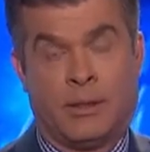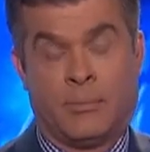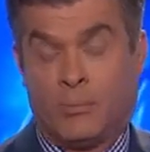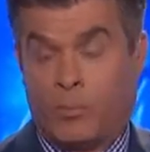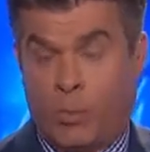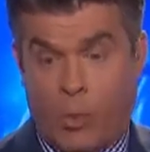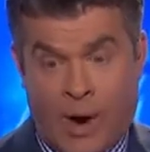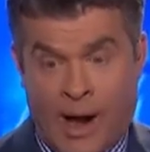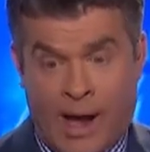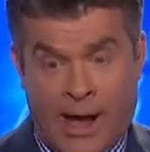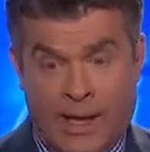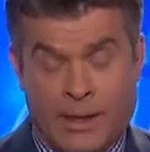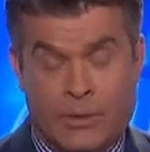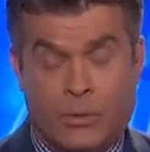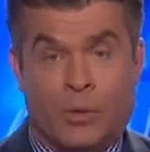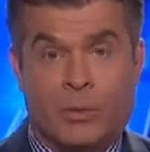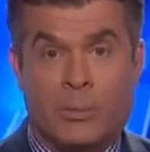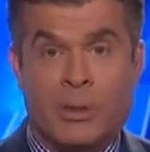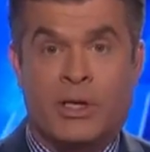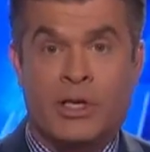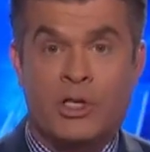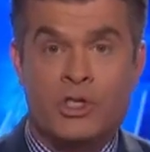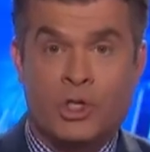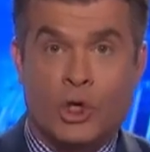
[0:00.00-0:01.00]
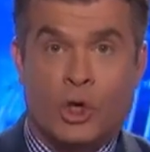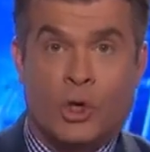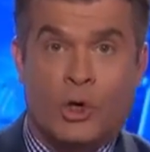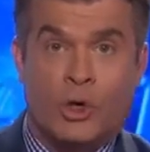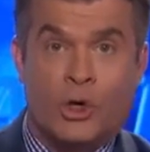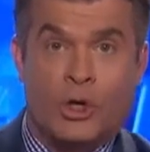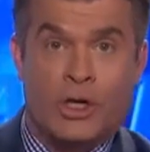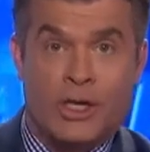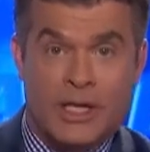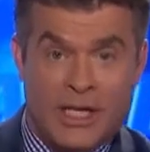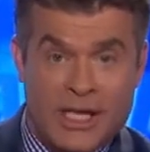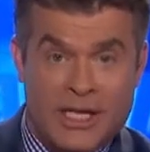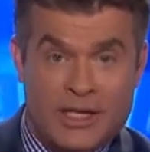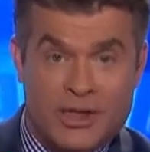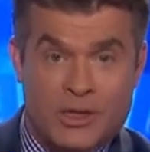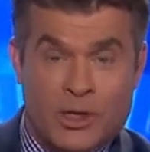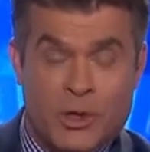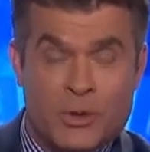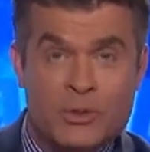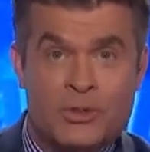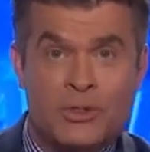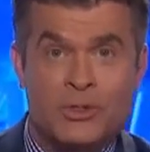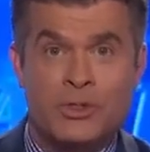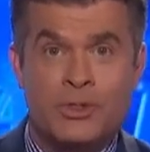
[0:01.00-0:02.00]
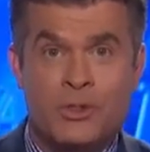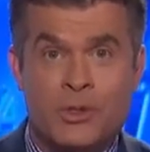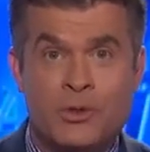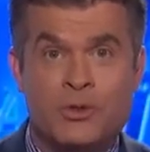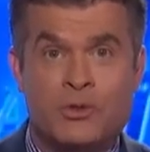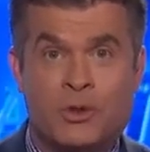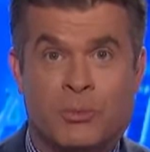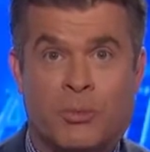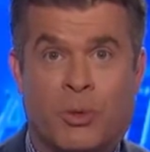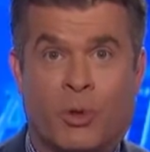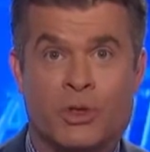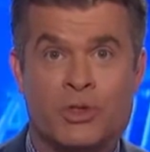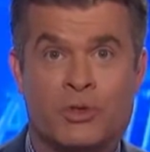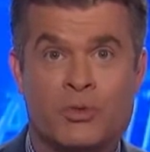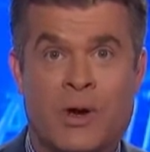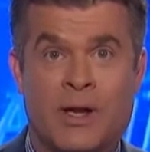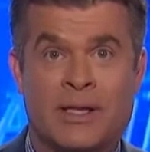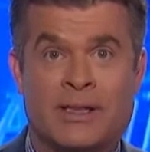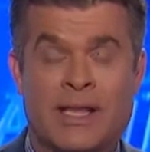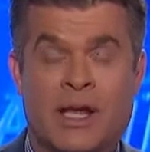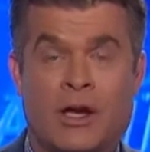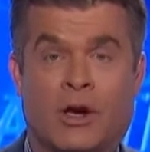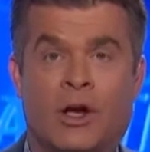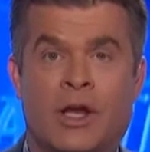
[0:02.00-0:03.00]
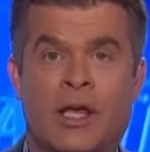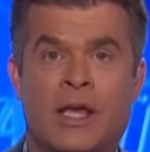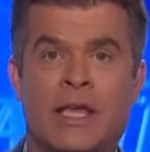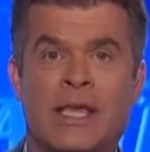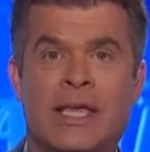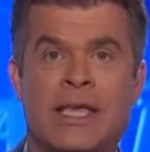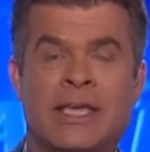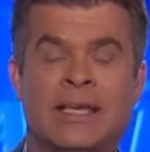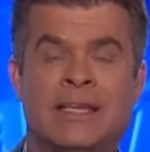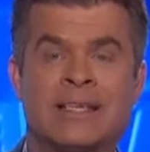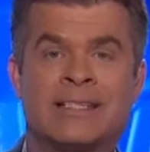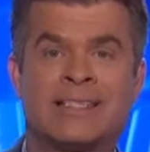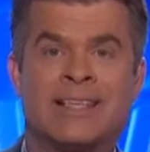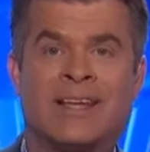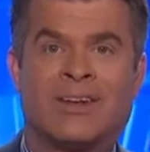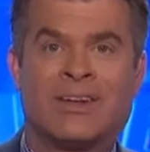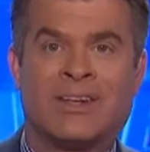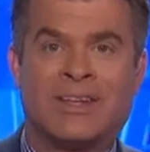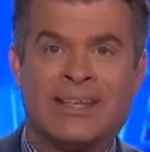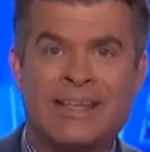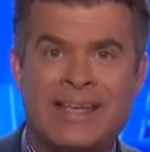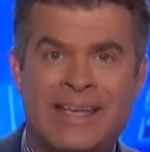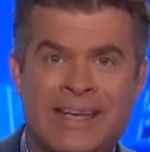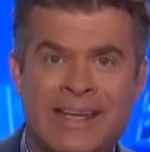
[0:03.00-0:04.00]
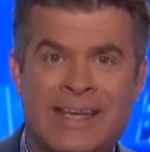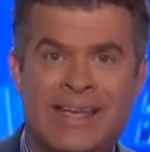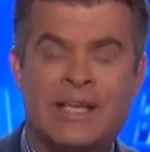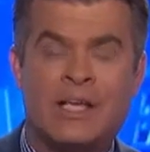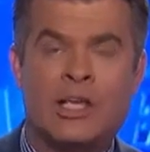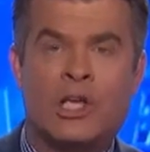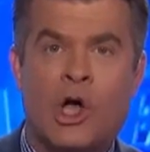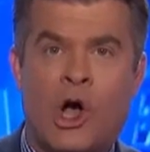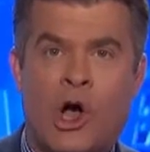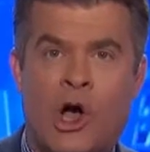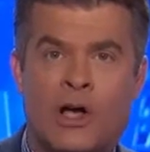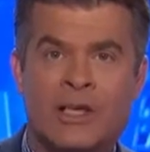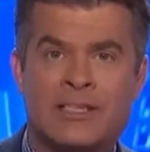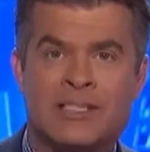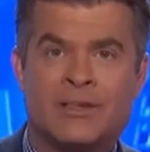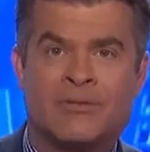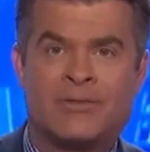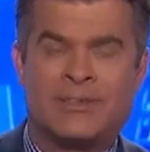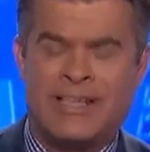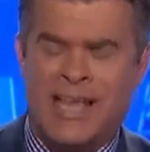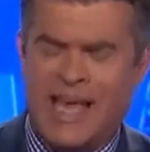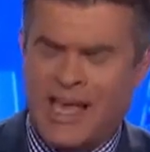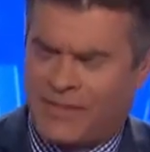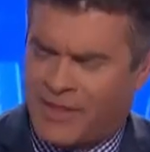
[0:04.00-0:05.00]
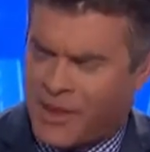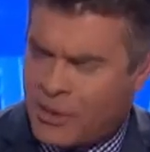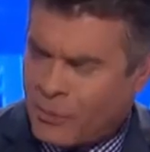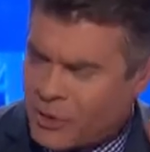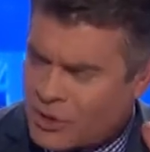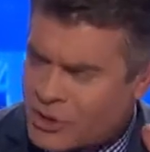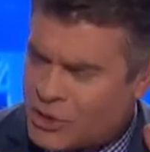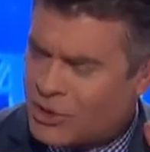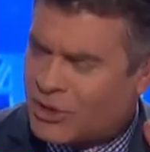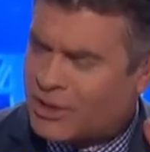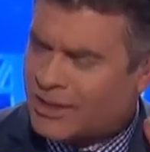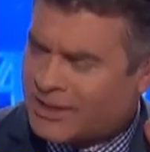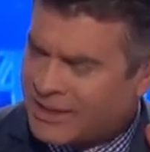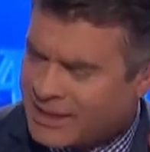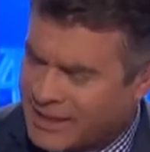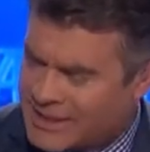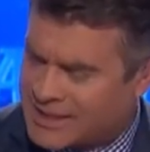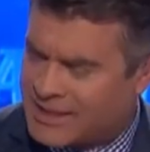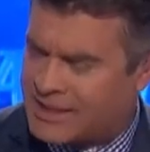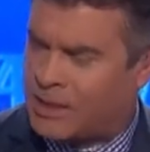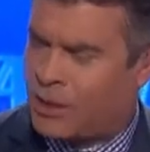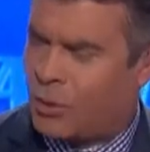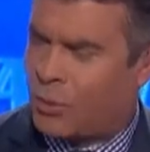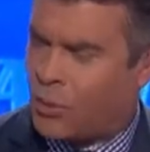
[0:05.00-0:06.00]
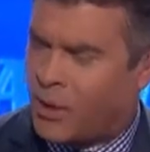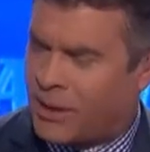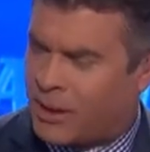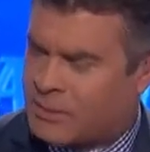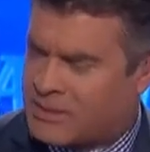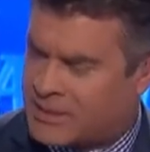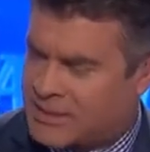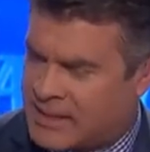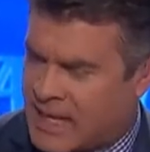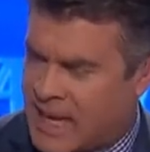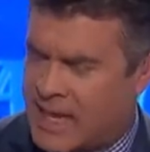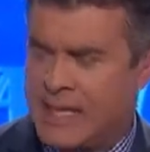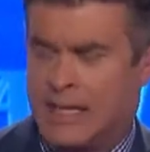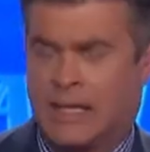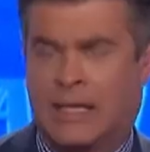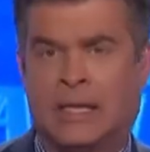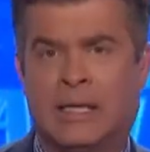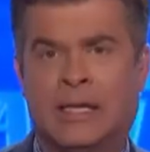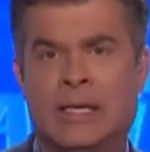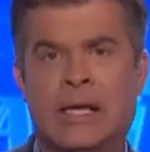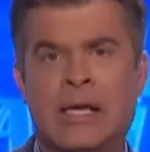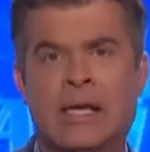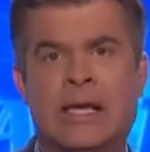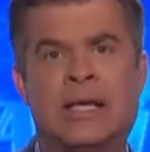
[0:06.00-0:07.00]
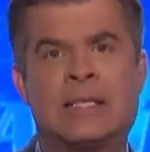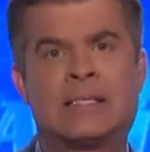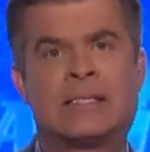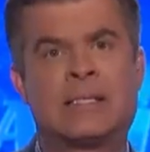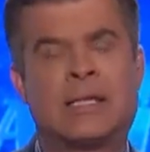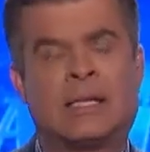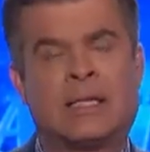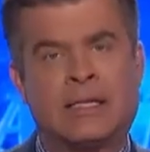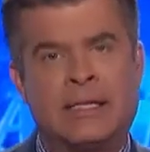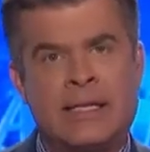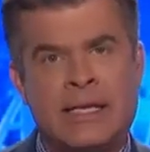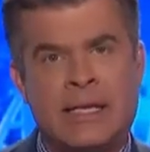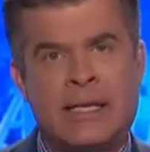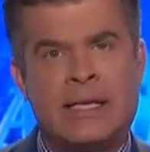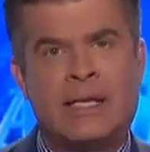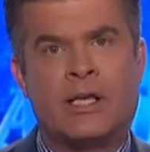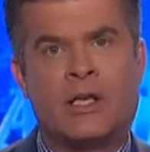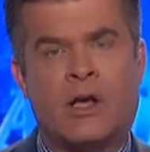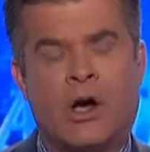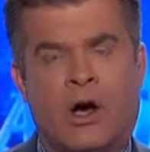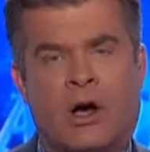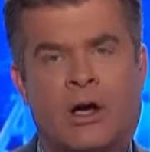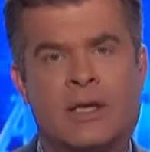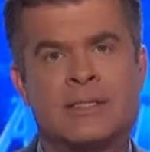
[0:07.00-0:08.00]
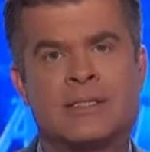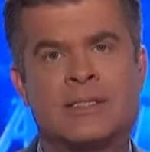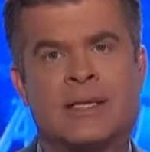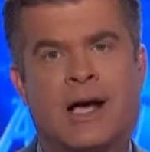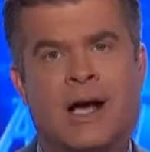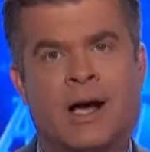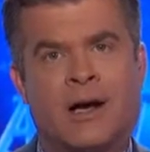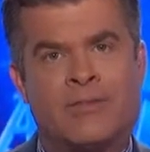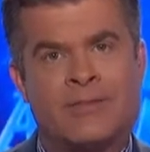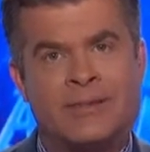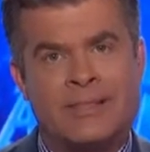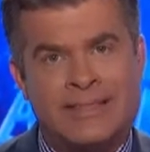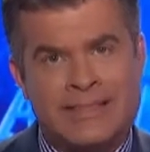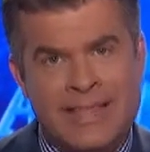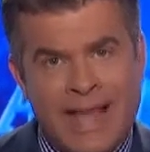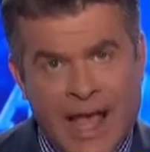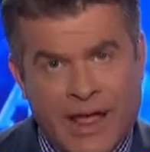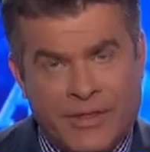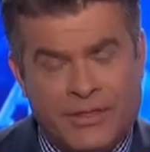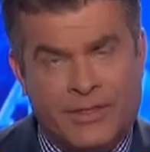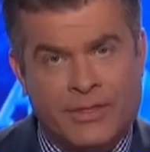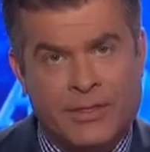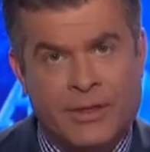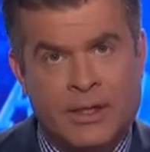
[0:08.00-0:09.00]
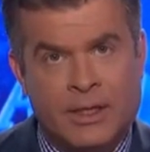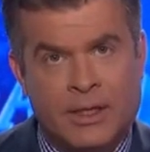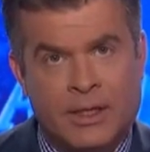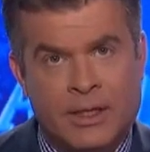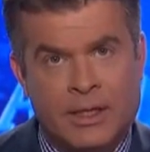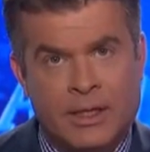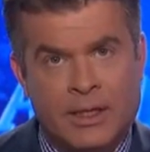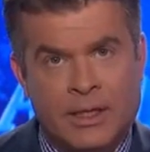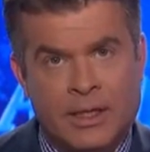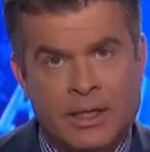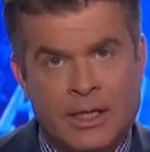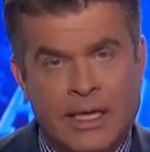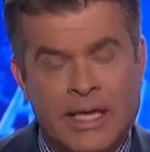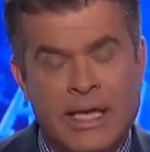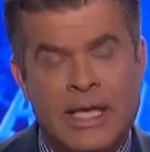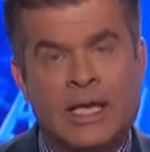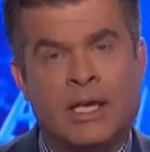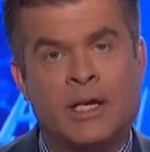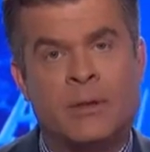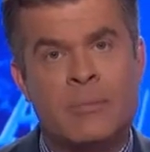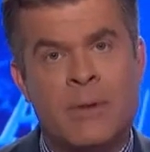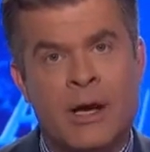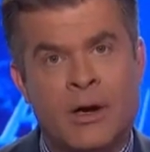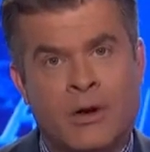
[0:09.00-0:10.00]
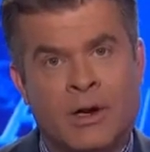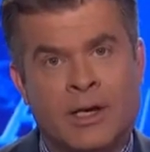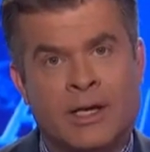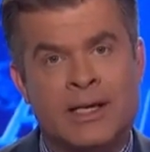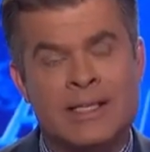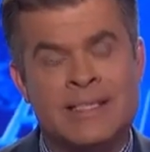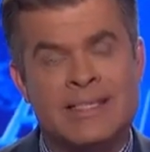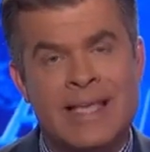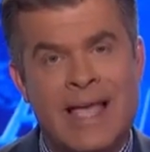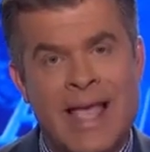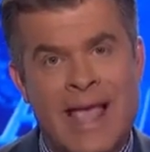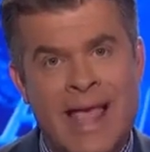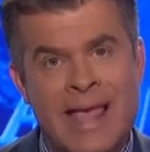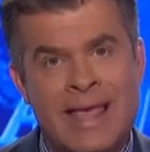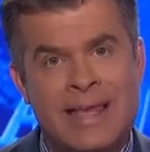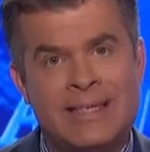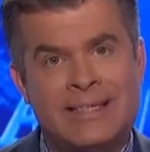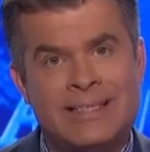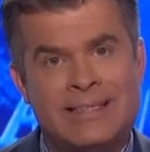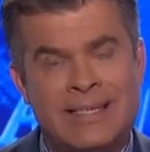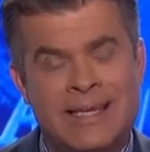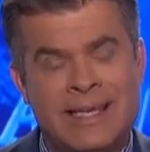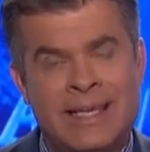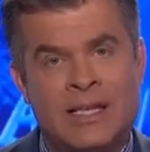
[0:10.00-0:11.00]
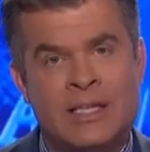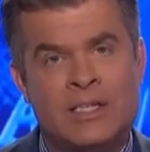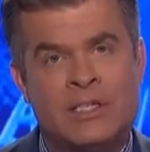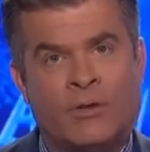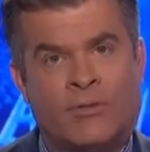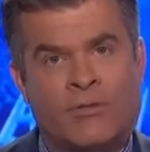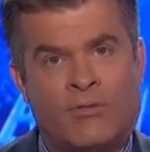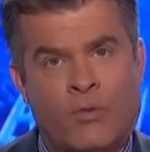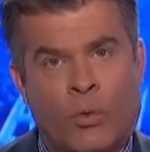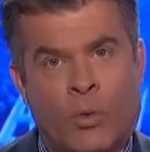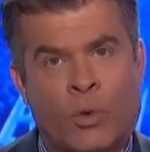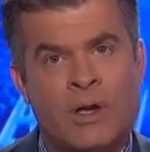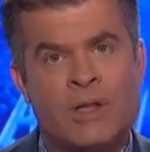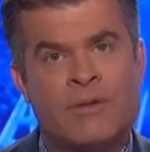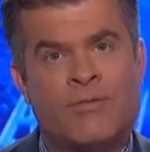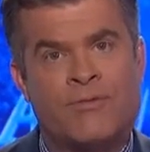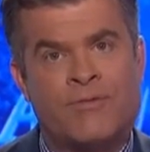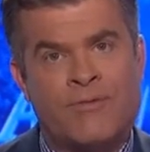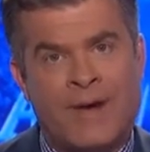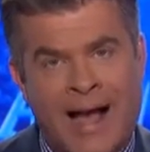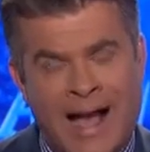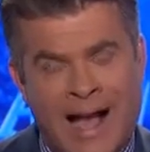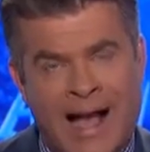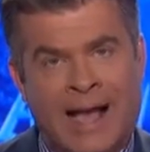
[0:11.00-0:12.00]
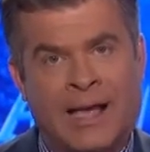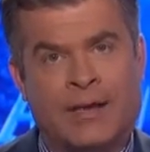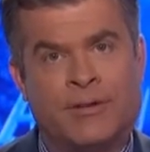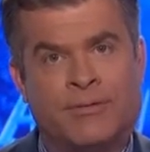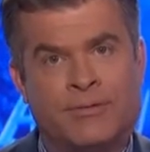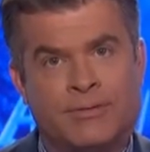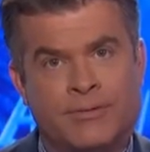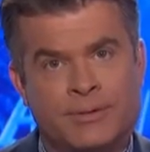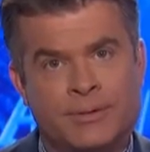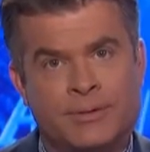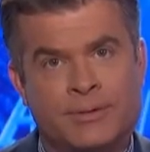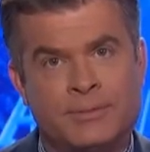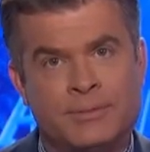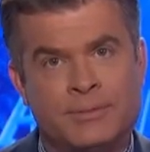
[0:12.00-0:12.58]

Why? Well, because you heard in those news reports right there, it is the leading cause of death. I want you to listen to what I'm saying. It's the leading cause of death in Americans 18 to 45.